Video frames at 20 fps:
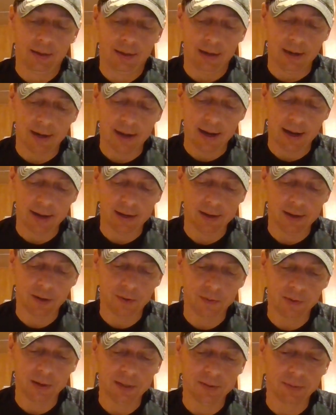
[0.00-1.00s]
get out here
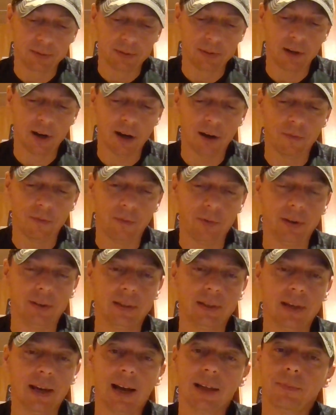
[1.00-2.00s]
on these crop
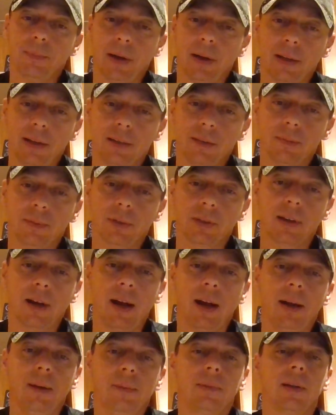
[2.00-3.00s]
fields, guys. Make you some
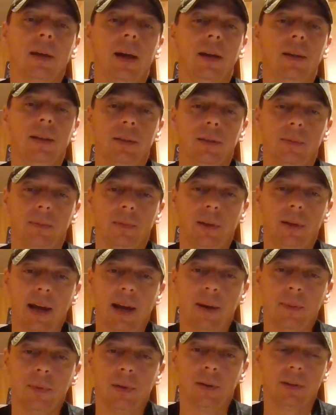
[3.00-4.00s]
scrapes, hang you some
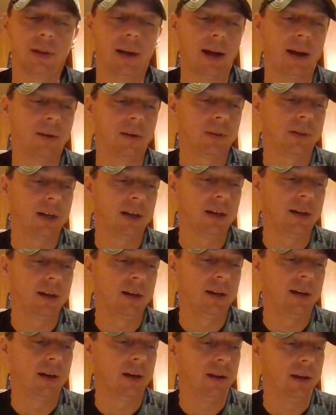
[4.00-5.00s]
cameras. I don't
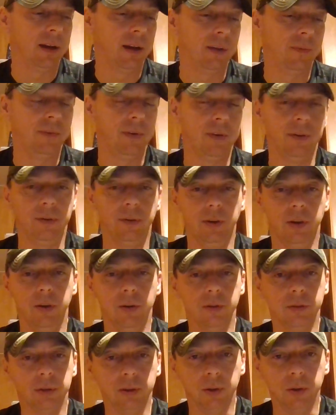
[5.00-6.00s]
care if you
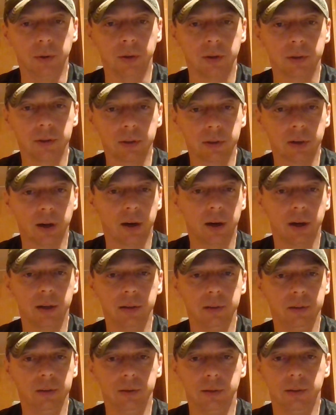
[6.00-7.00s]
use lures or not.
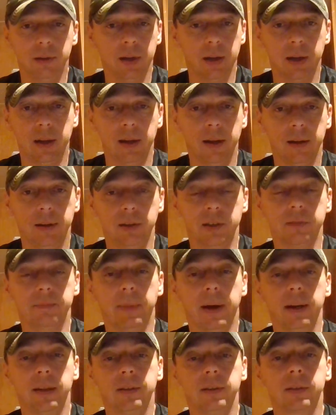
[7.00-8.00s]
Just
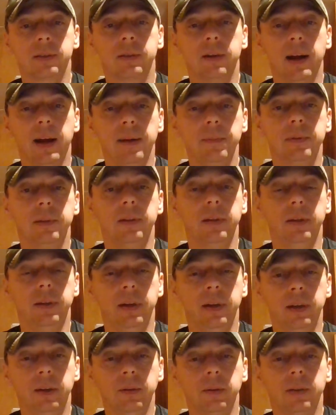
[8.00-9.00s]
make the scrapes, and the
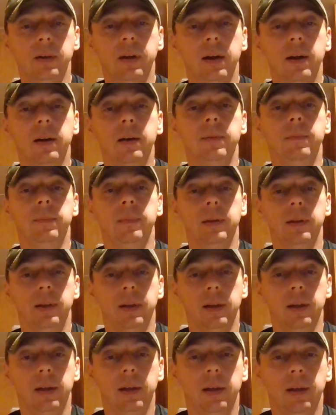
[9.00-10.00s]
deer will come.
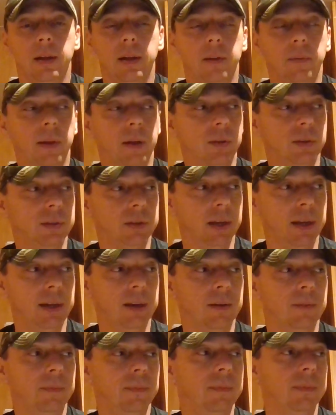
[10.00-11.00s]
They'll see
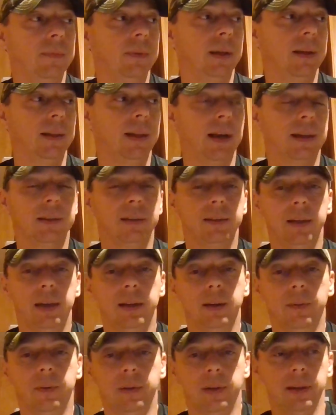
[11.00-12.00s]
them. They like to see
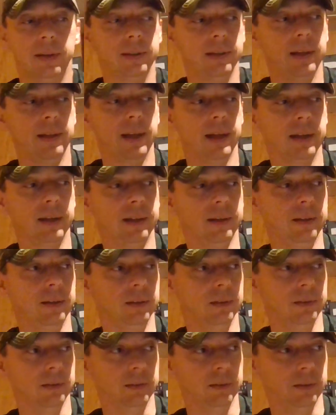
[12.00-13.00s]
it when they see that
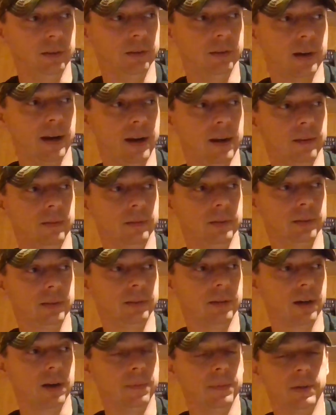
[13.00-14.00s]
ground
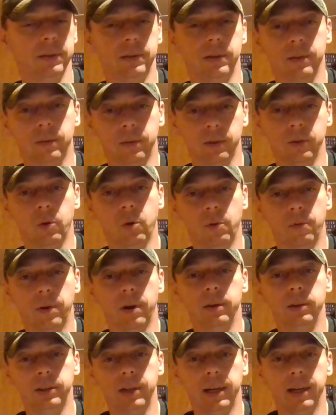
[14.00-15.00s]
disturbance. They're gonna go over
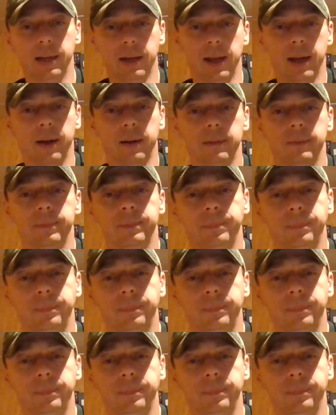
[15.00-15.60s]
and check it out.